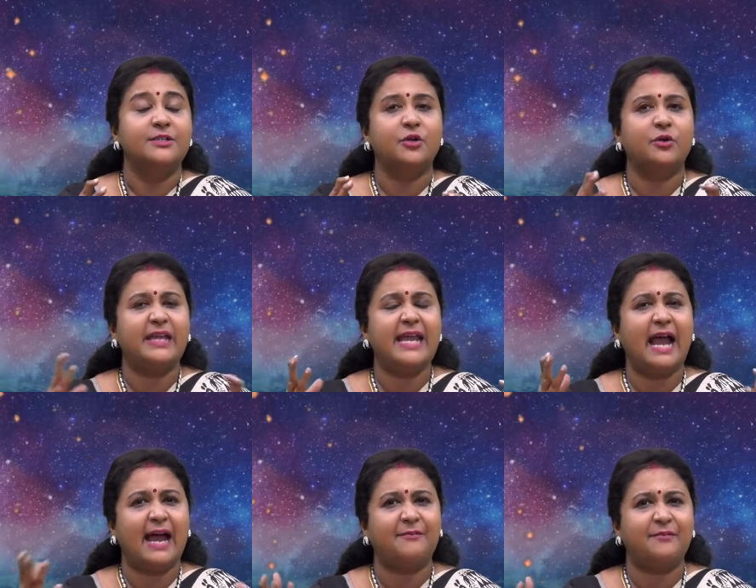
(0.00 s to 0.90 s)
So he
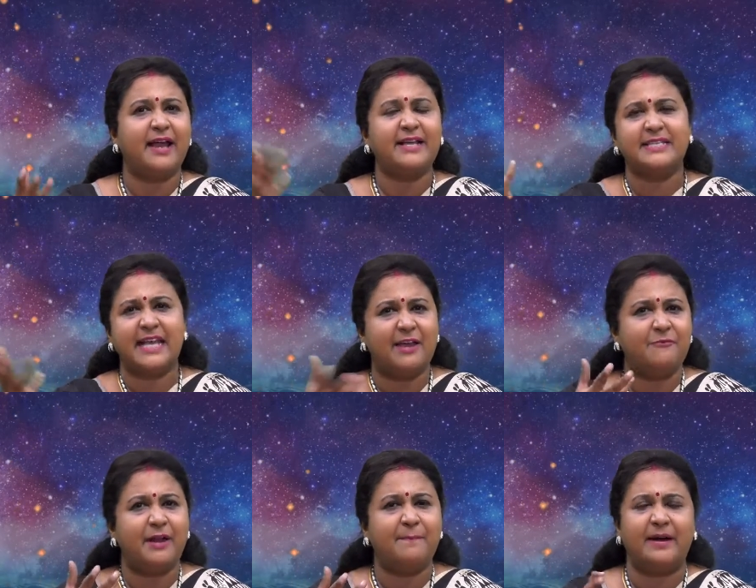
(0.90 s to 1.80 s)
attracts
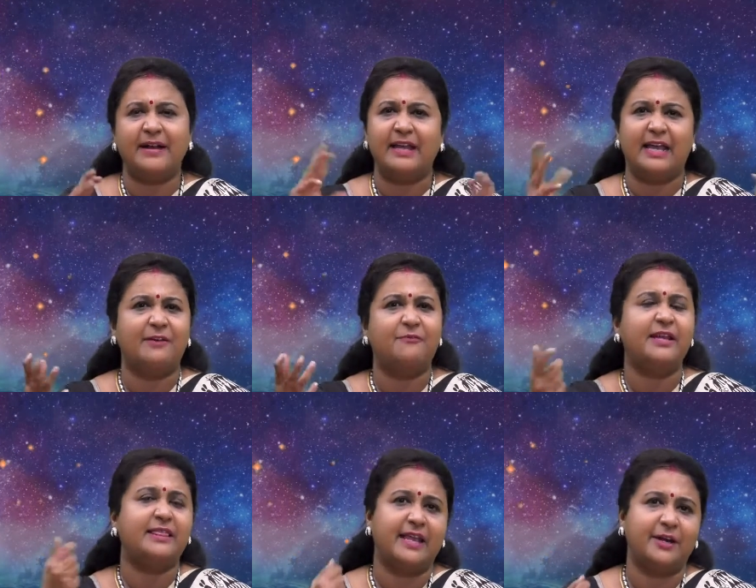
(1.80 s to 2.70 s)
everybody,
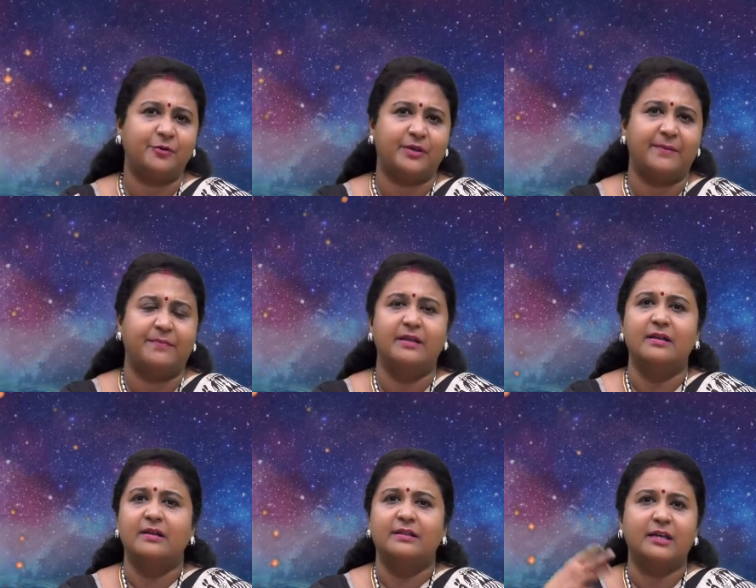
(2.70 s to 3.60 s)
everything to him.
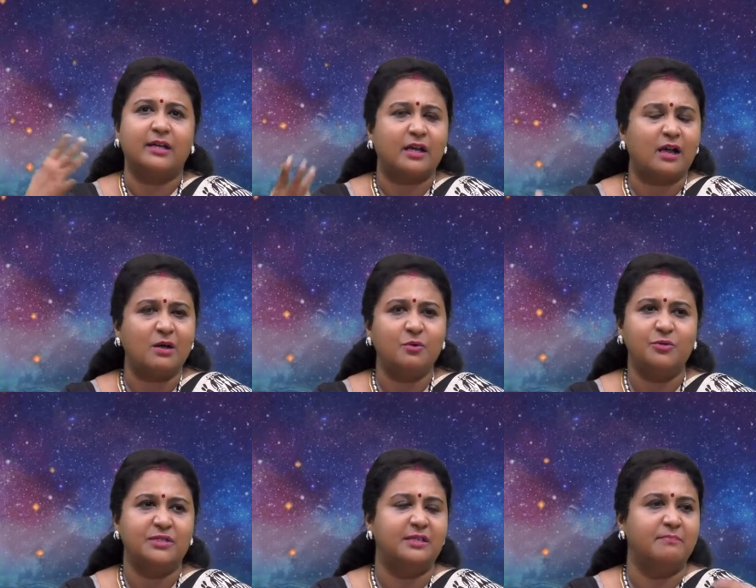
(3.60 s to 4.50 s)
The
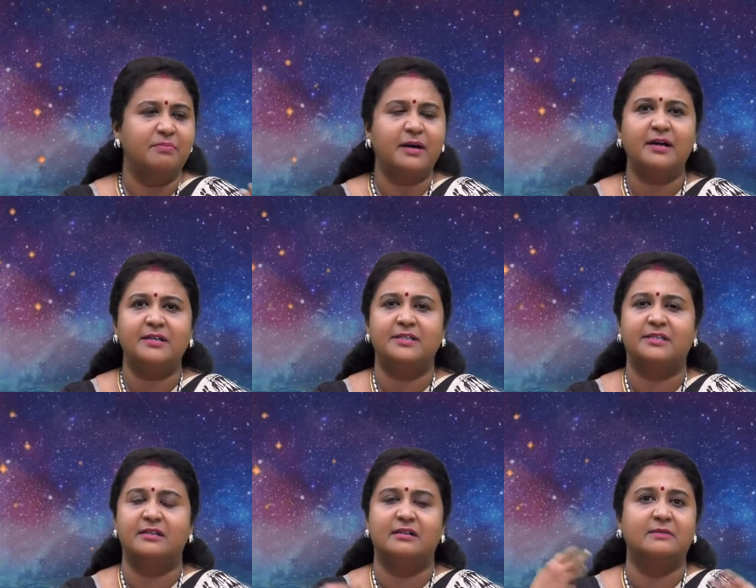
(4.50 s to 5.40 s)
cows, the birds,
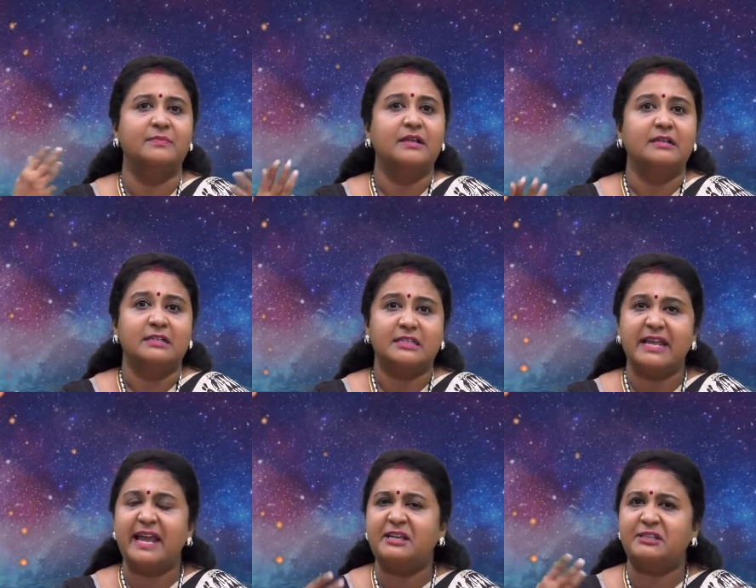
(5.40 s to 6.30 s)
the
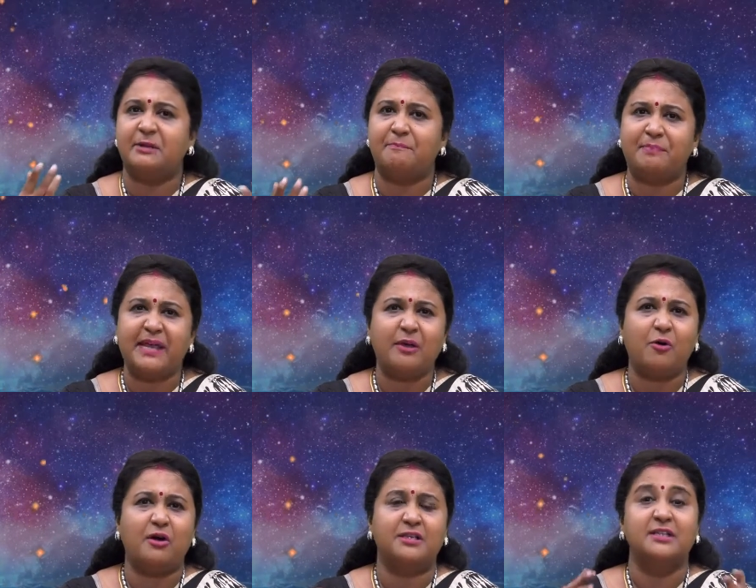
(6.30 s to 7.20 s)
snakes, the
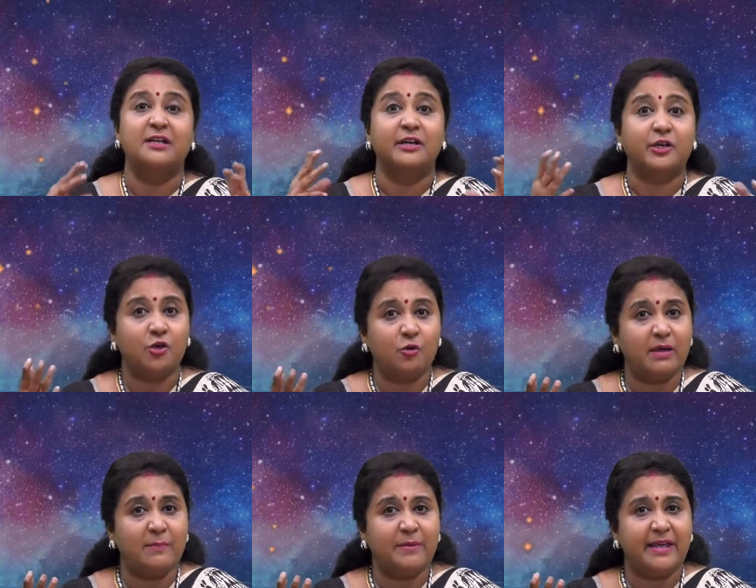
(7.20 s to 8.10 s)
peacocks,
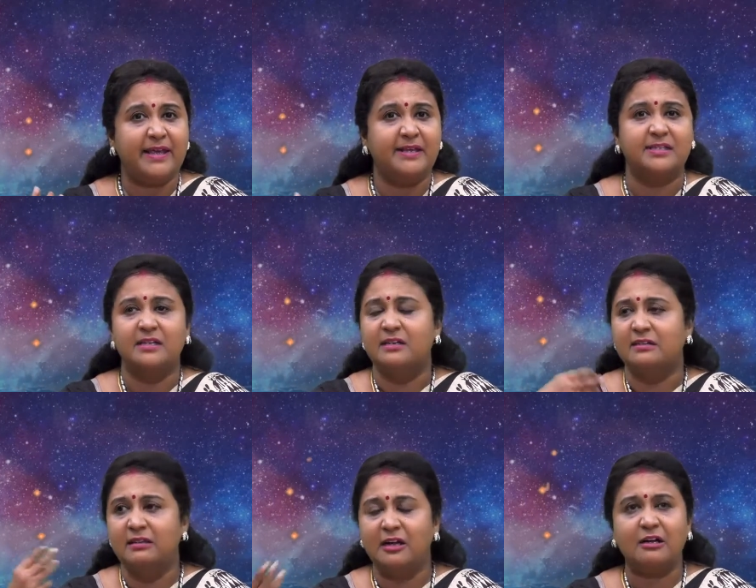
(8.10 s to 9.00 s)
human beings,
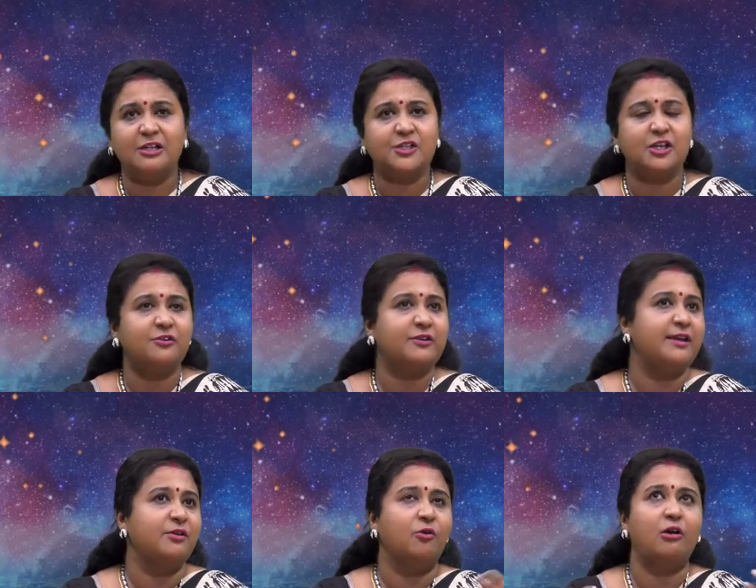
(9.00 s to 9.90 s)
little
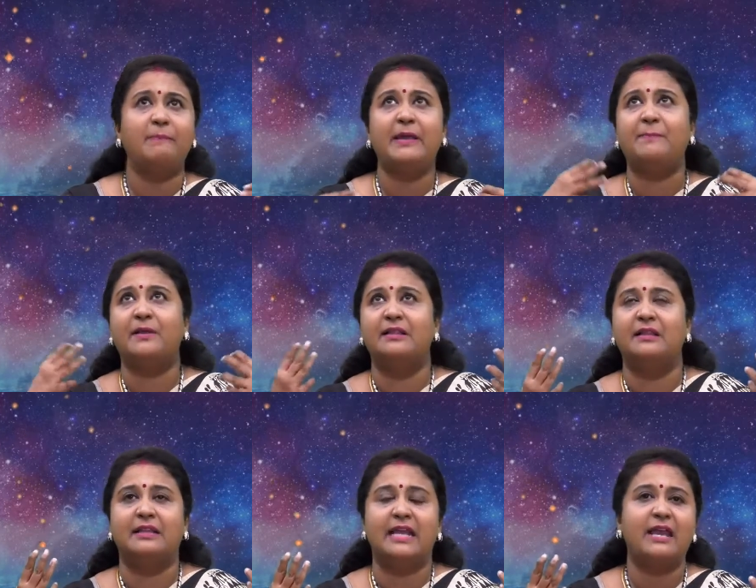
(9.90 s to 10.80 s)
children, old people,
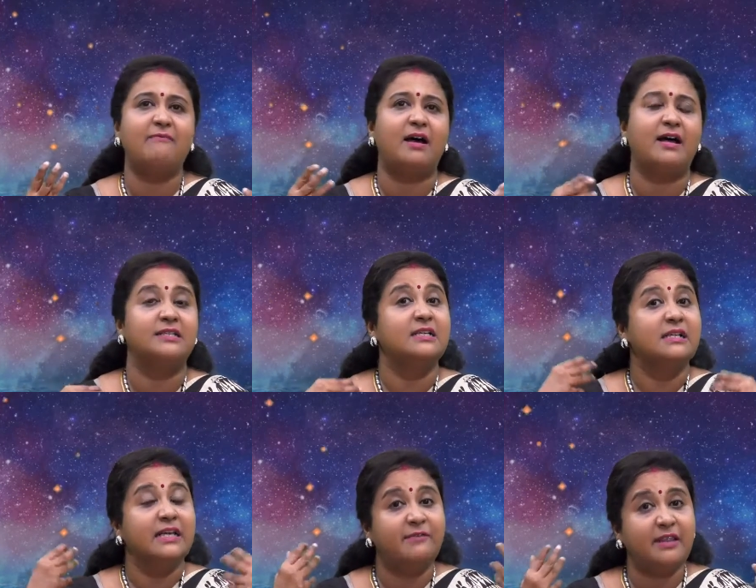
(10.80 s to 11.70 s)
the devas,
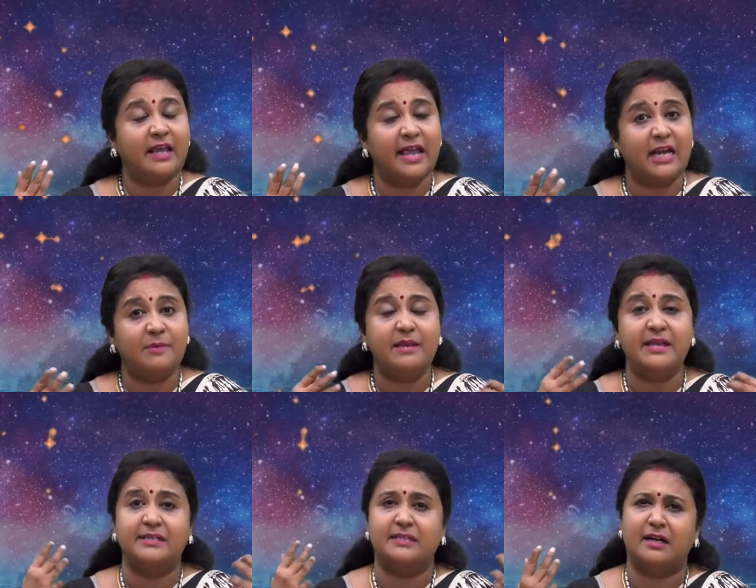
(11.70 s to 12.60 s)
even the
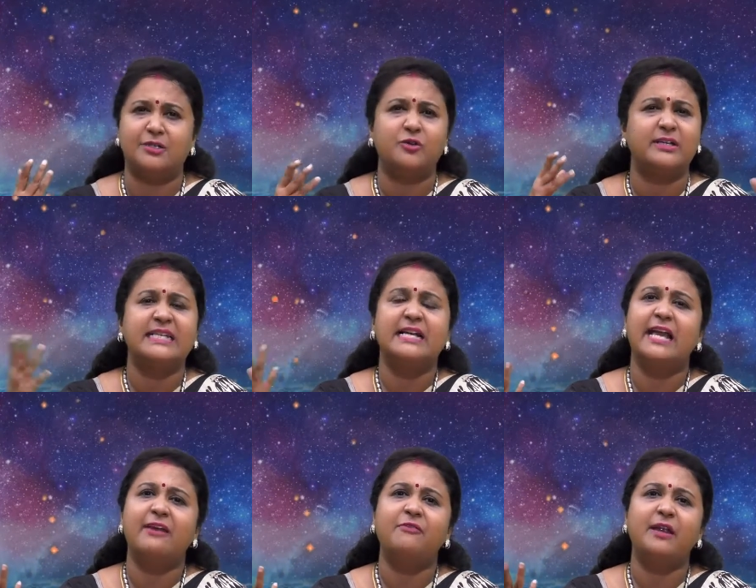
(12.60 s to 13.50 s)
enemies, the asuras,
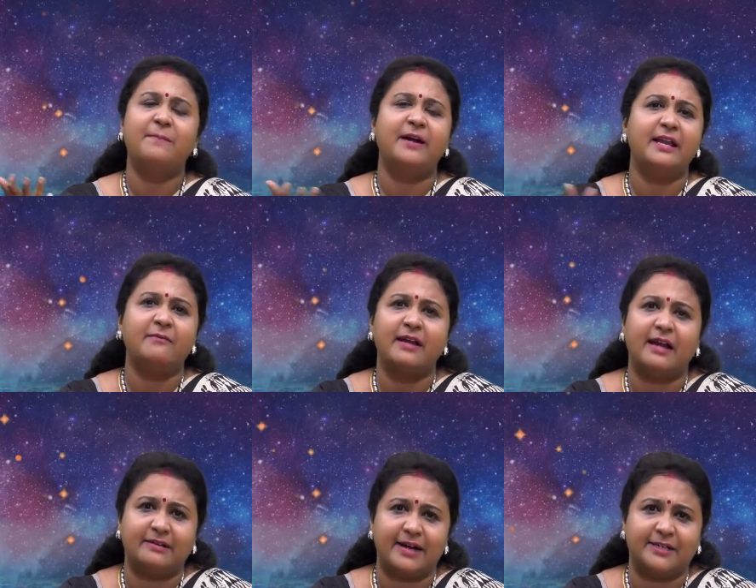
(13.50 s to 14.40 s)
everybody were
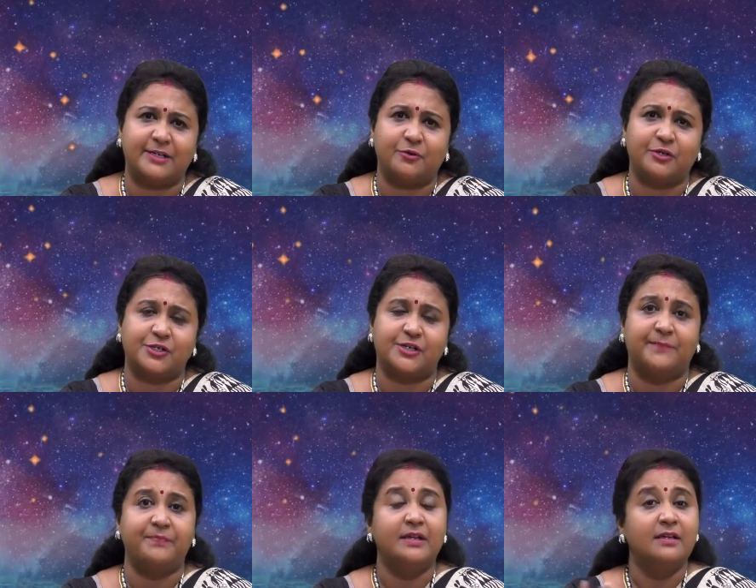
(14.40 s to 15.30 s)
attracted to Krishna.